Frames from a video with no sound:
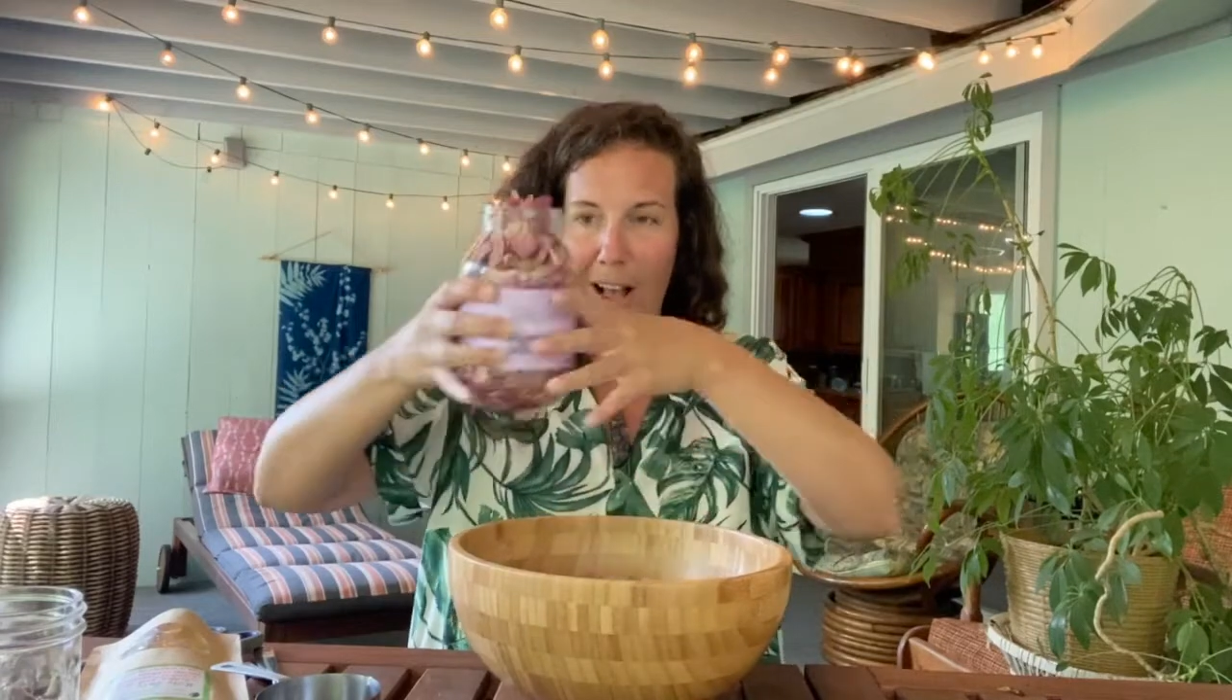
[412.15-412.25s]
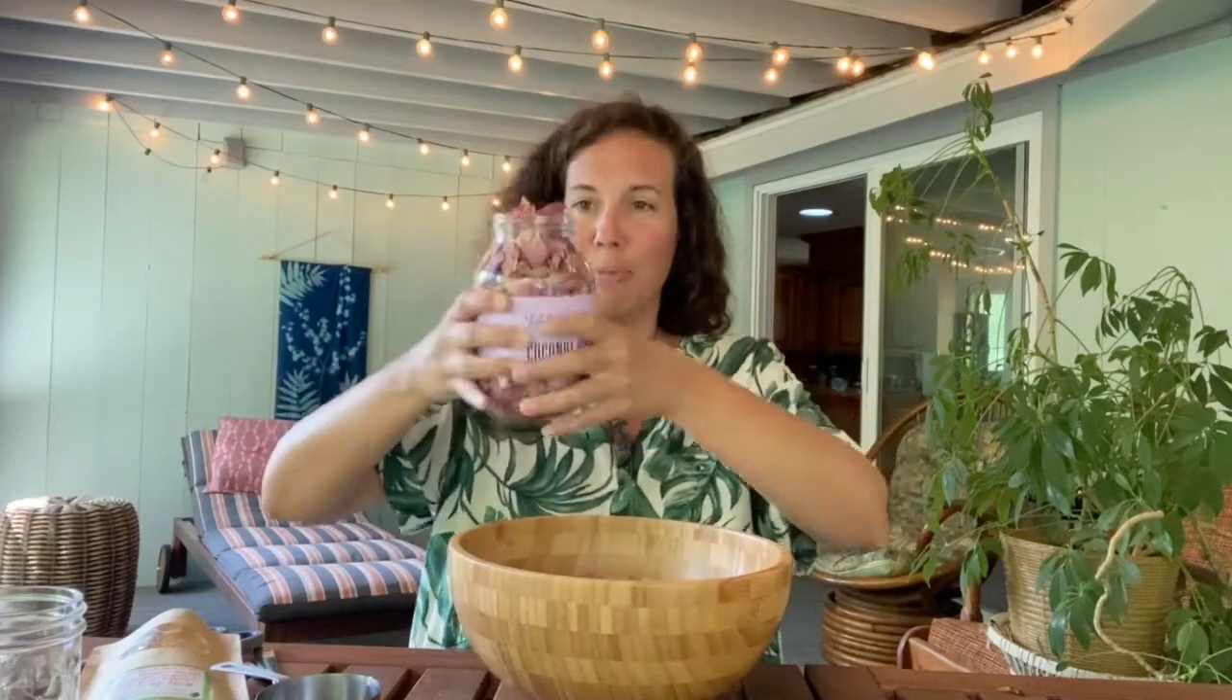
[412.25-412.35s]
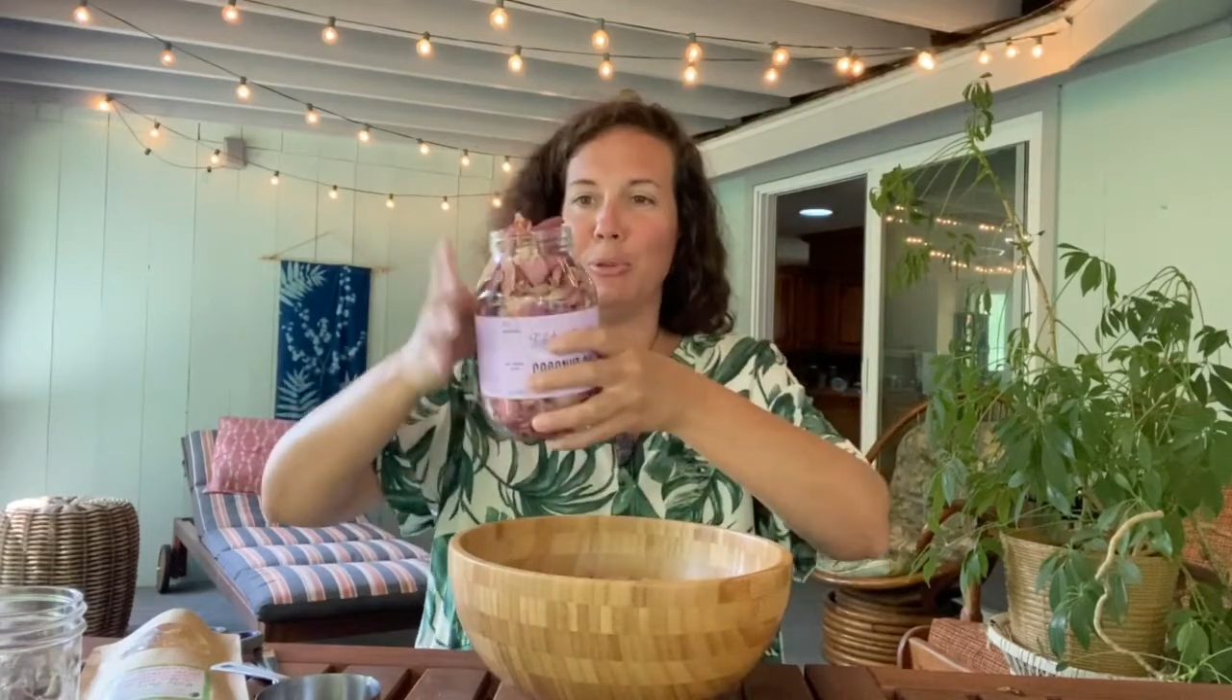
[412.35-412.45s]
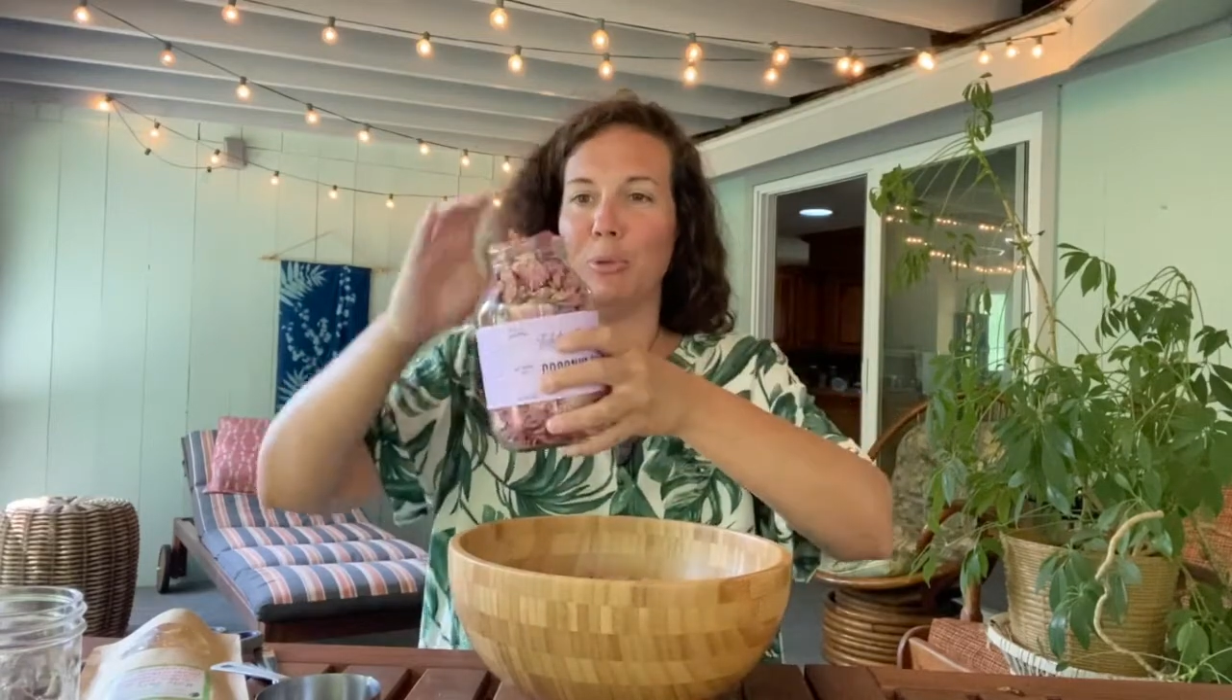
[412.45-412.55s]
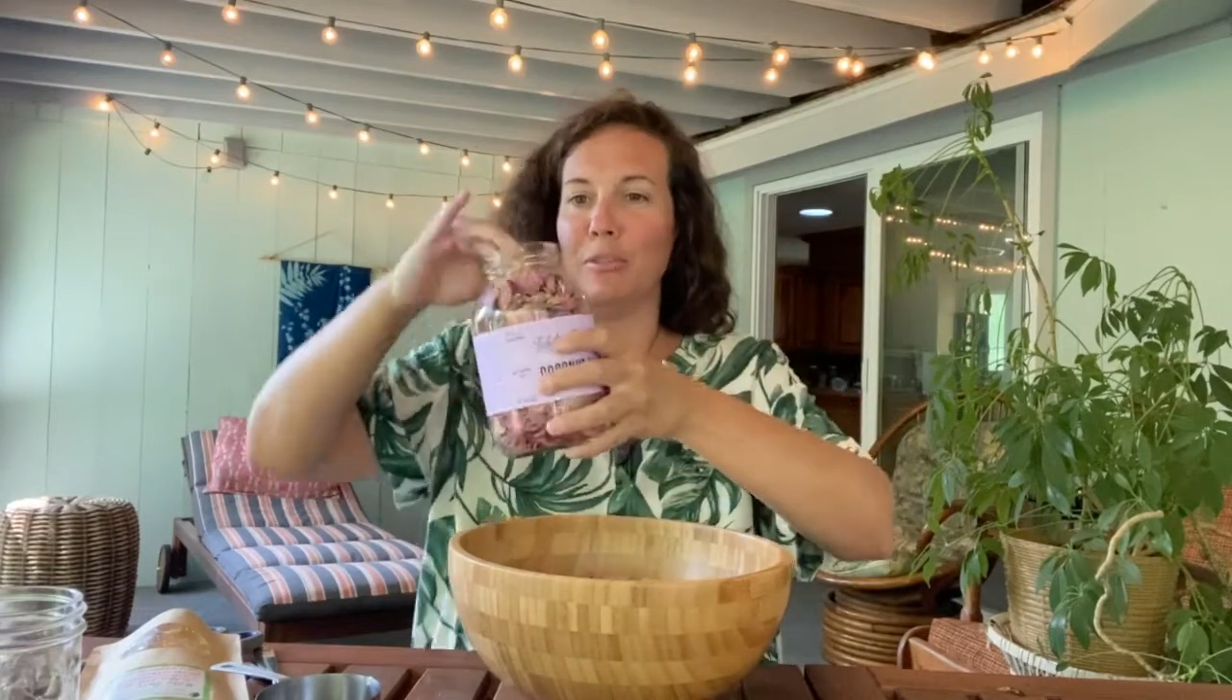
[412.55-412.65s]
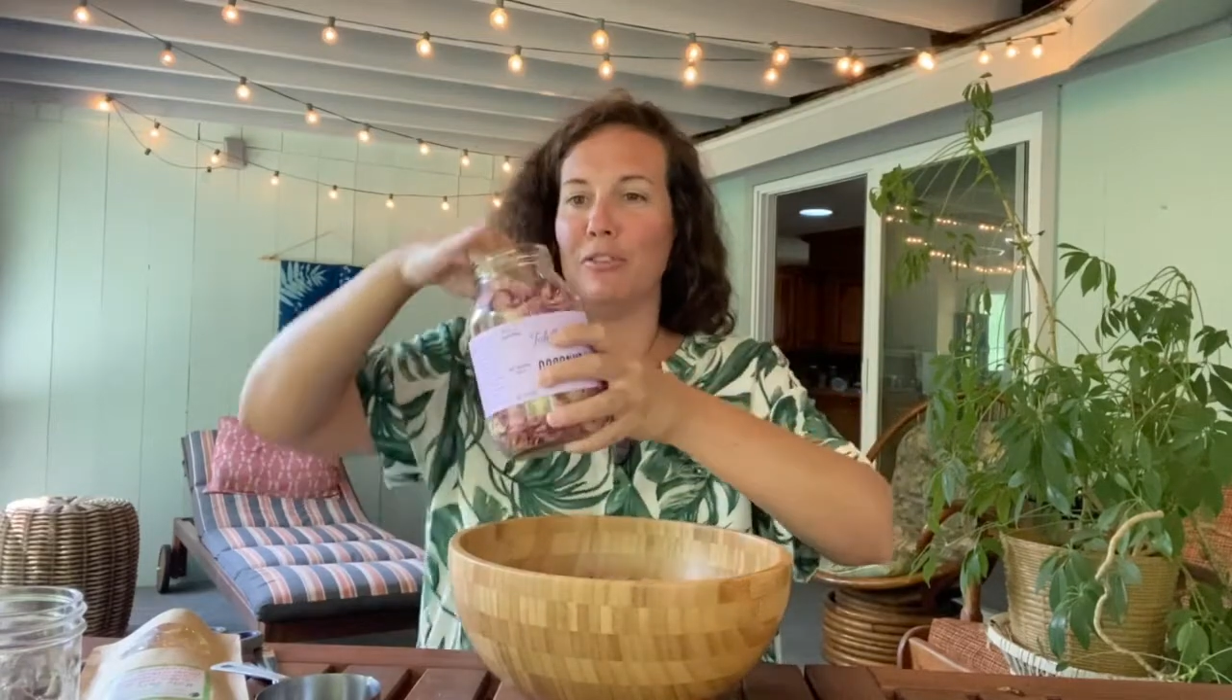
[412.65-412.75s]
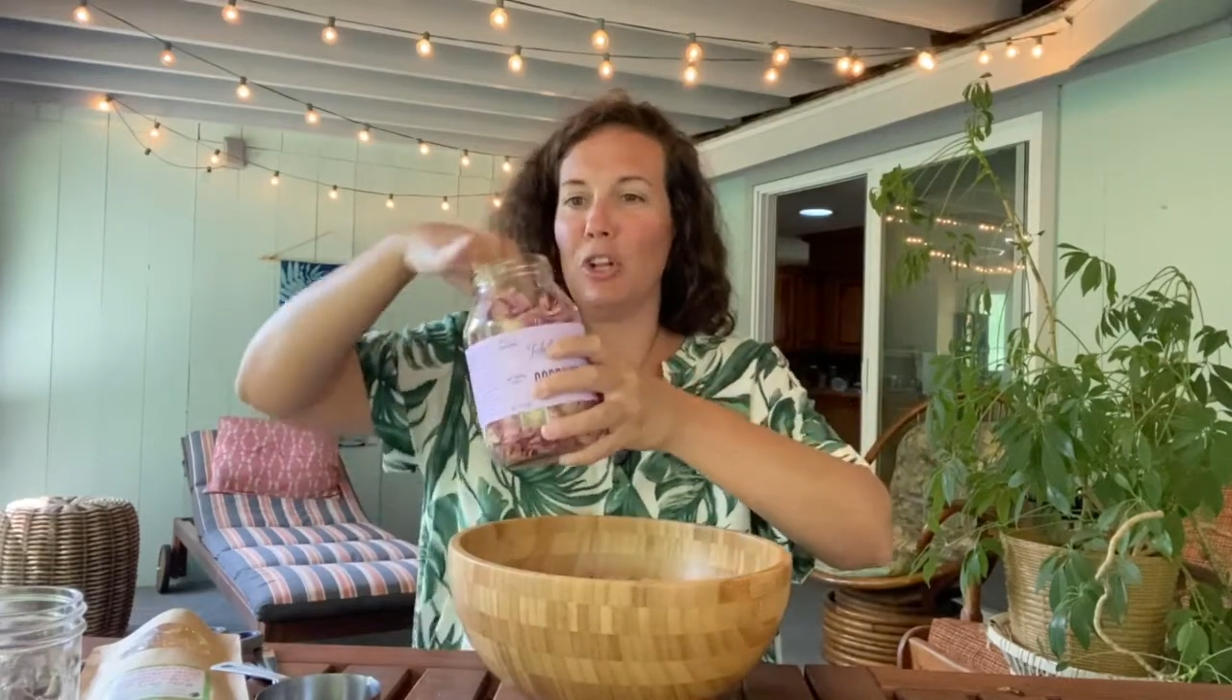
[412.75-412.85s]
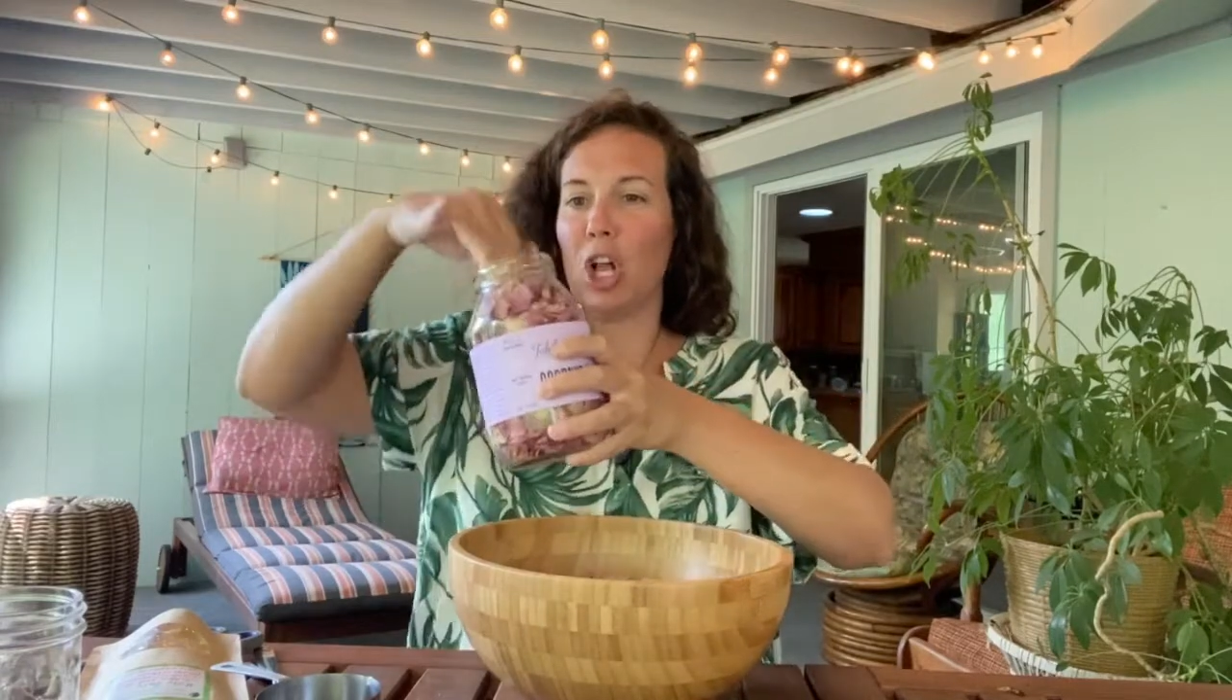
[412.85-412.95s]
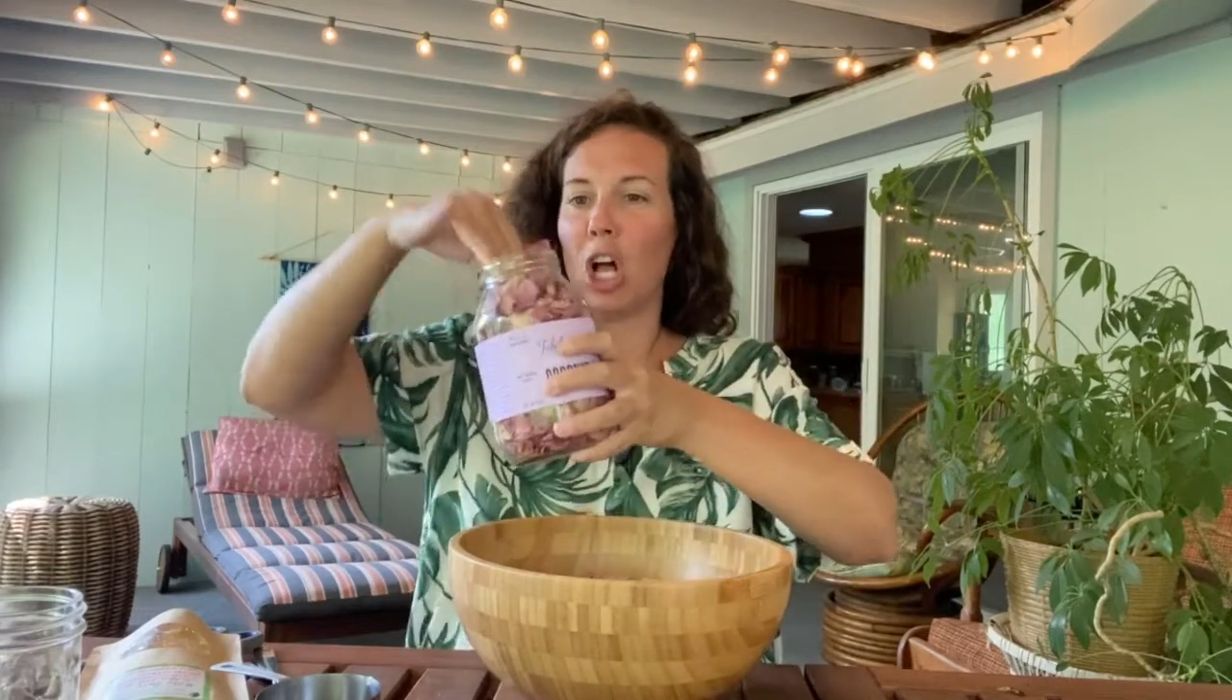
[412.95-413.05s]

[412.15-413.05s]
a beautiful